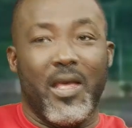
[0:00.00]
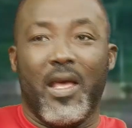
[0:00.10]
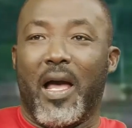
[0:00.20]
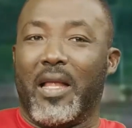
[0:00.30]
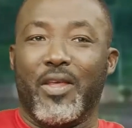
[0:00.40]

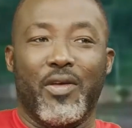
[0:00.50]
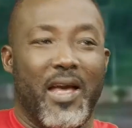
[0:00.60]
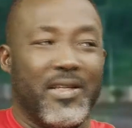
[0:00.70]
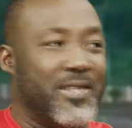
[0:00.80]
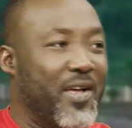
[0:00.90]
I think you
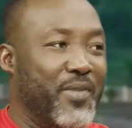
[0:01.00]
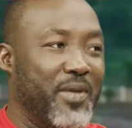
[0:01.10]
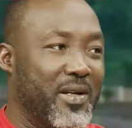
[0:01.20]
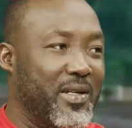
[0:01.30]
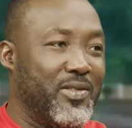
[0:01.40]
guys have
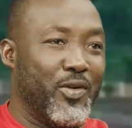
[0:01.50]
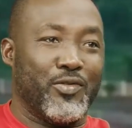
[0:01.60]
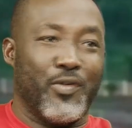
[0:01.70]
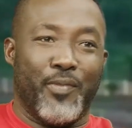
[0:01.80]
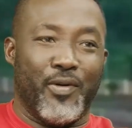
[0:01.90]
been great. Your
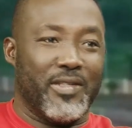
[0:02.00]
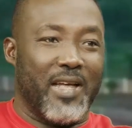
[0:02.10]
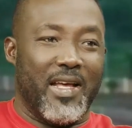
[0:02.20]
support has